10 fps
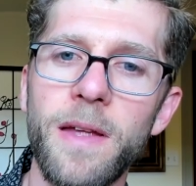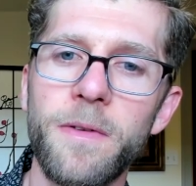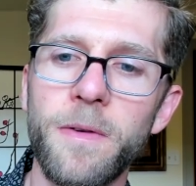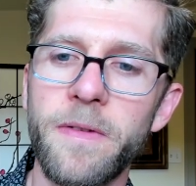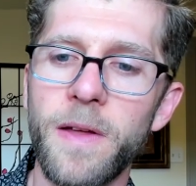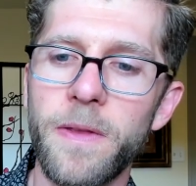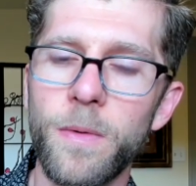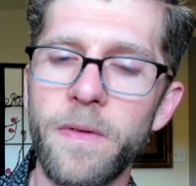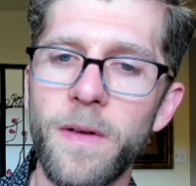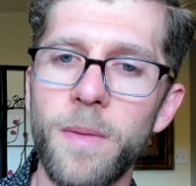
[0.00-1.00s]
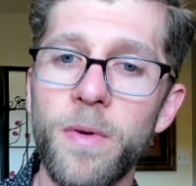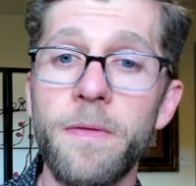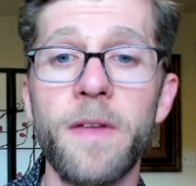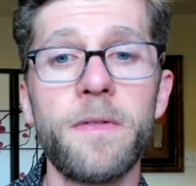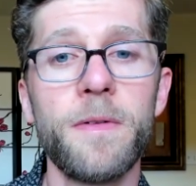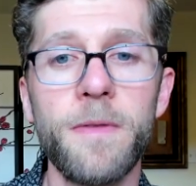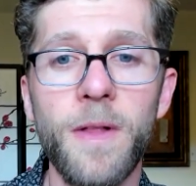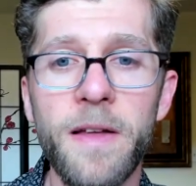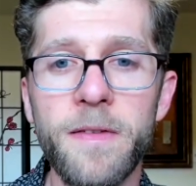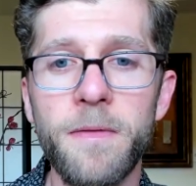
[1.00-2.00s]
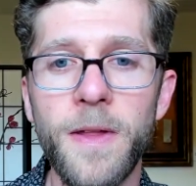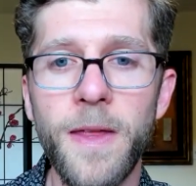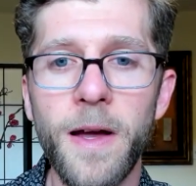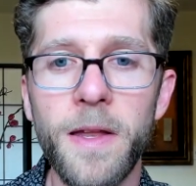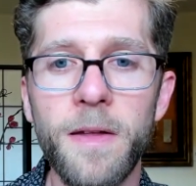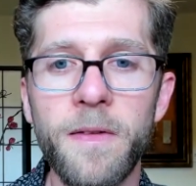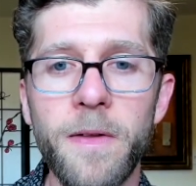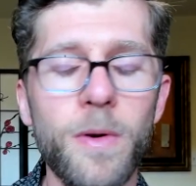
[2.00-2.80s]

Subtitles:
Turns out there was a professor of philosophy in the audience.